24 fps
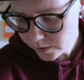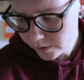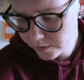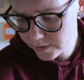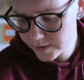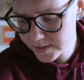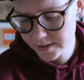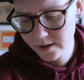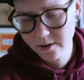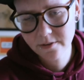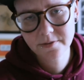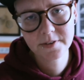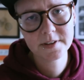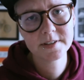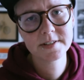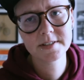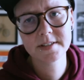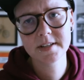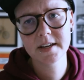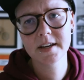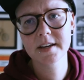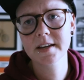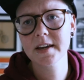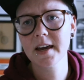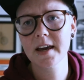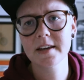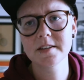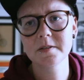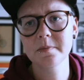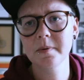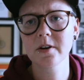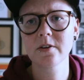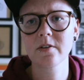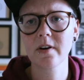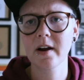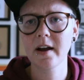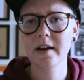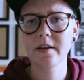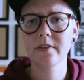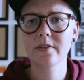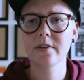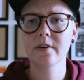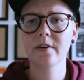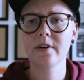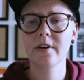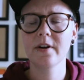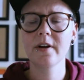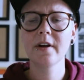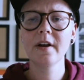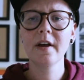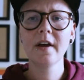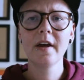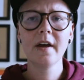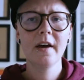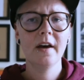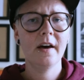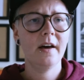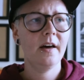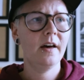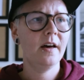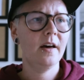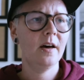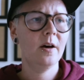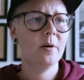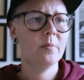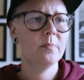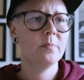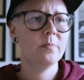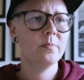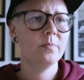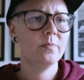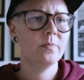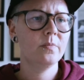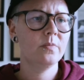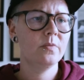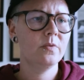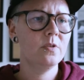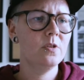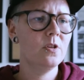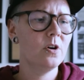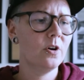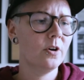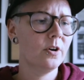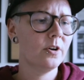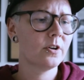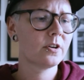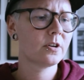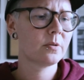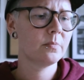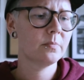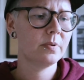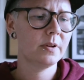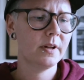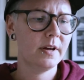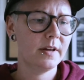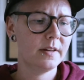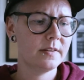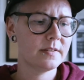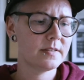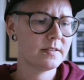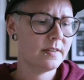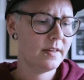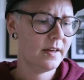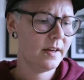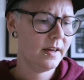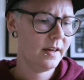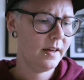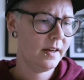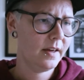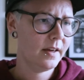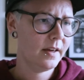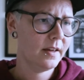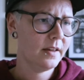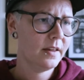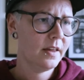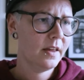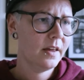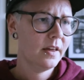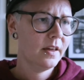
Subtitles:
The selfie stick has been great though. No complaints there.